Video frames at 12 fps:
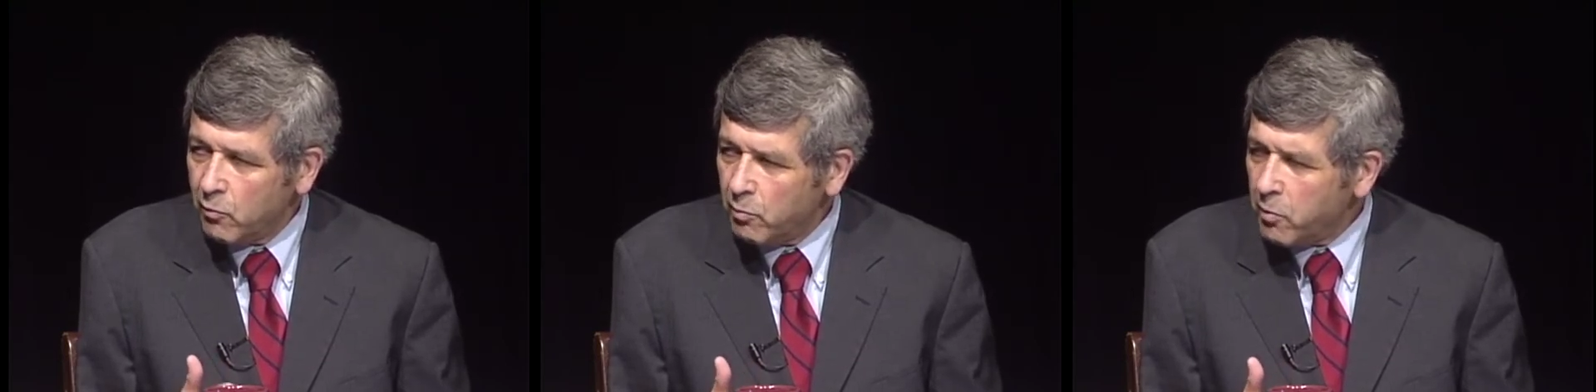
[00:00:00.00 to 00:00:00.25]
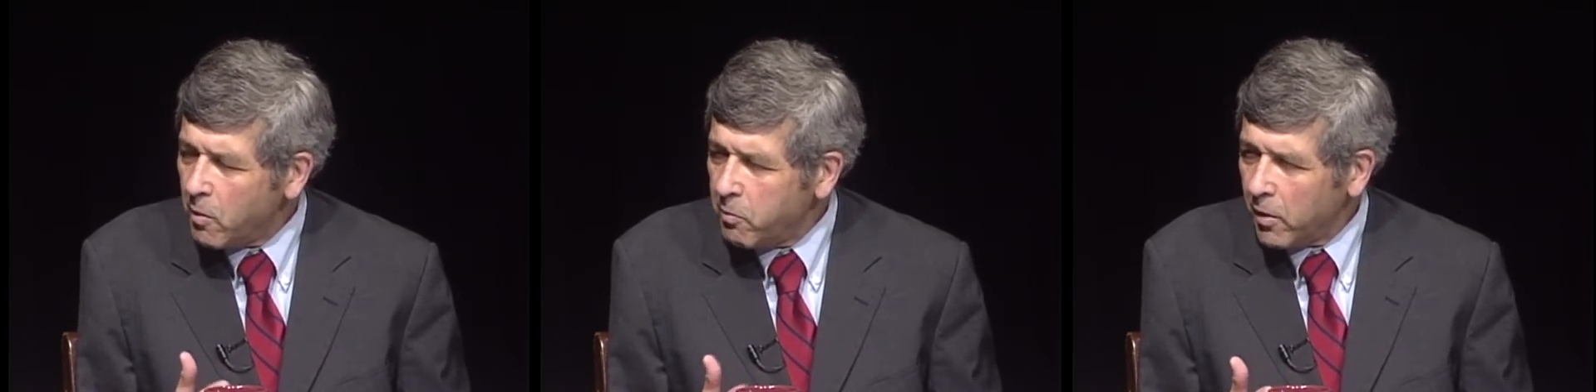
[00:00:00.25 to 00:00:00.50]

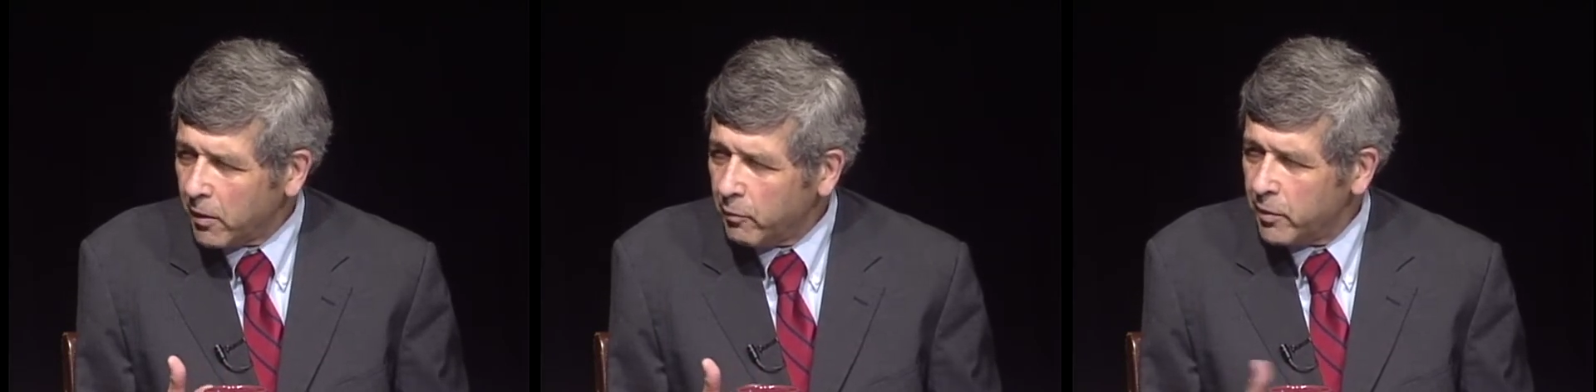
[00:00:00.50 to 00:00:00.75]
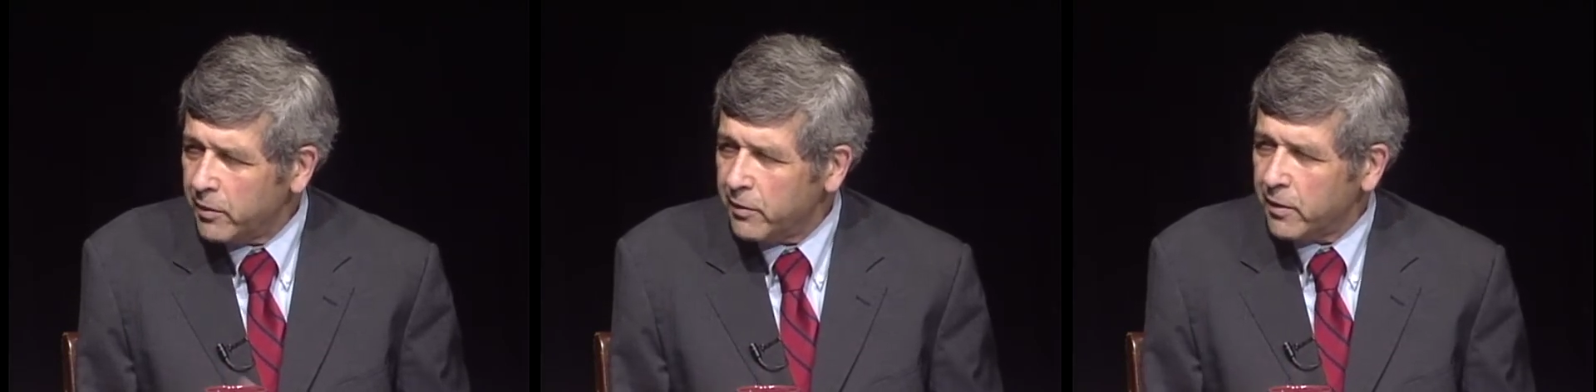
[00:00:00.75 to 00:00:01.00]
Ballpark,
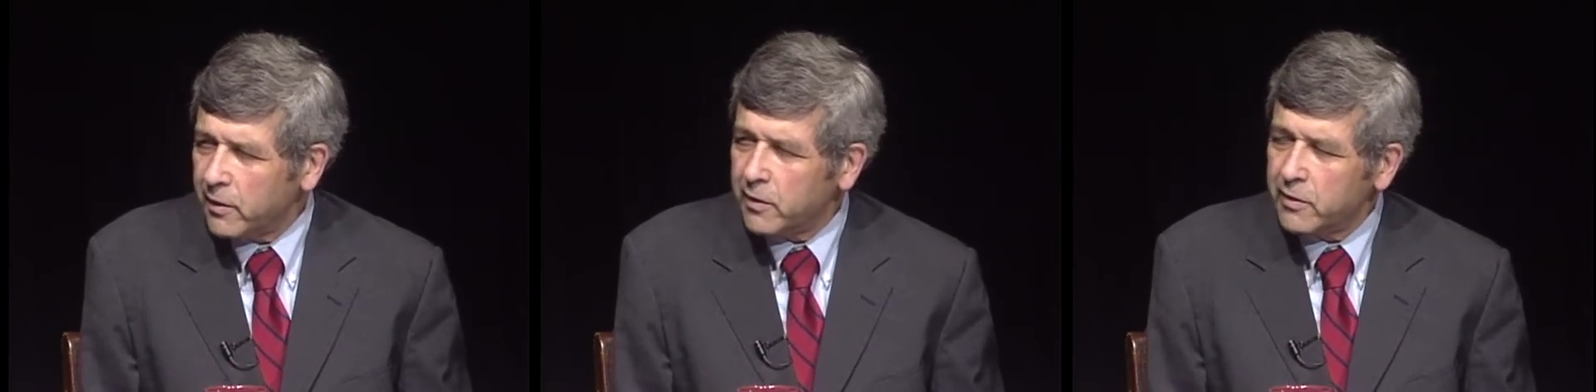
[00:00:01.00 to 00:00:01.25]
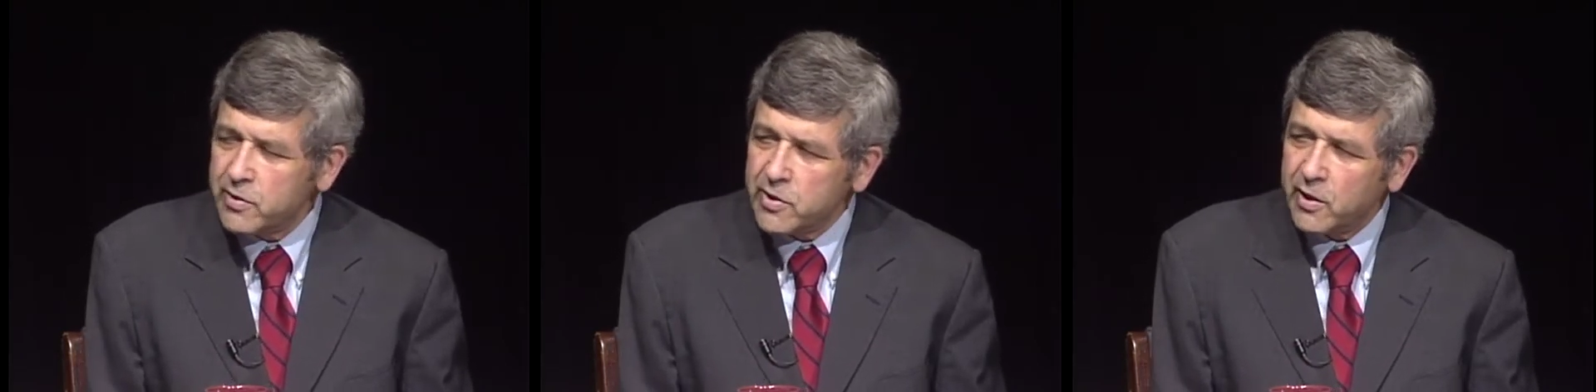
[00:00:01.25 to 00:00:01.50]
what do you think you
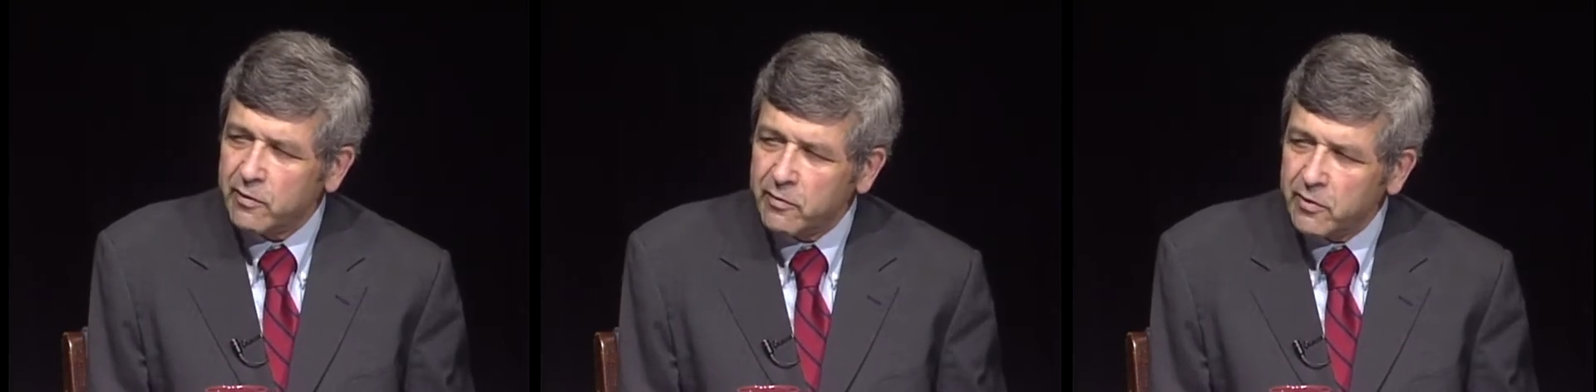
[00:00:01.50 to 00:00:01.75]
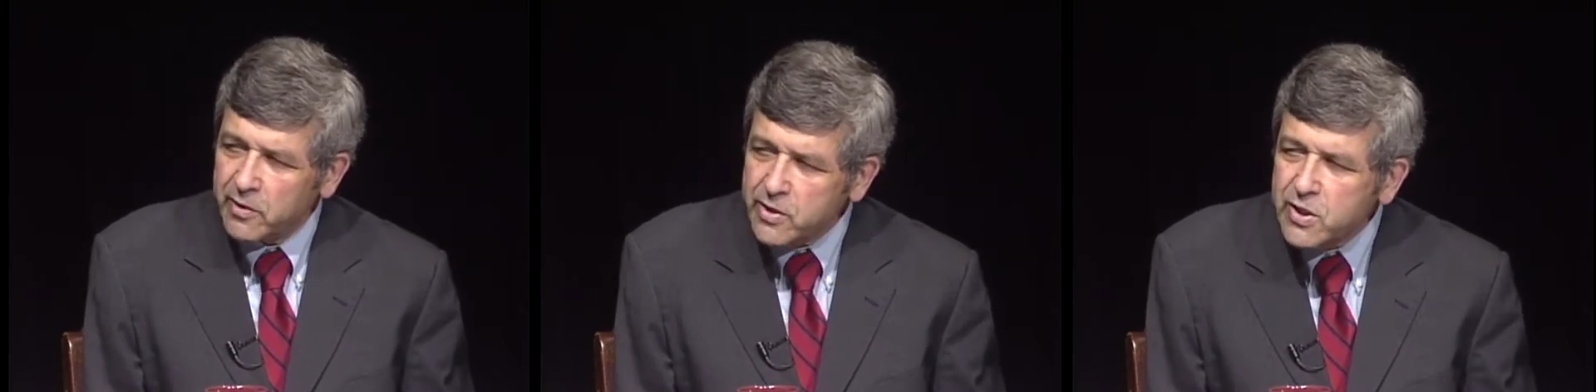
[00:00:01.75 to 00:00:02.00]
could save
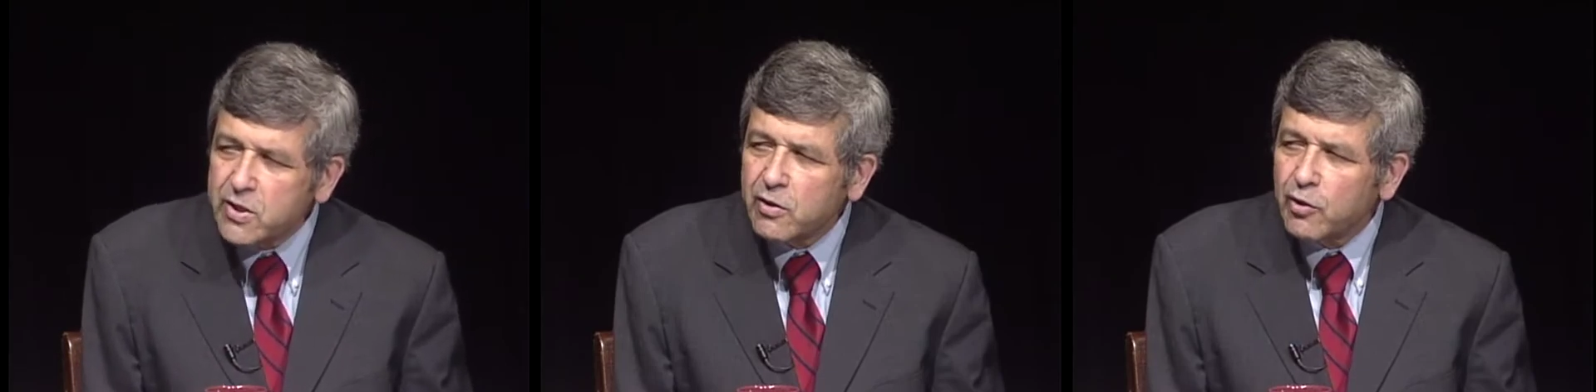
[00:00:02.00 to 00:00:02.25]
in this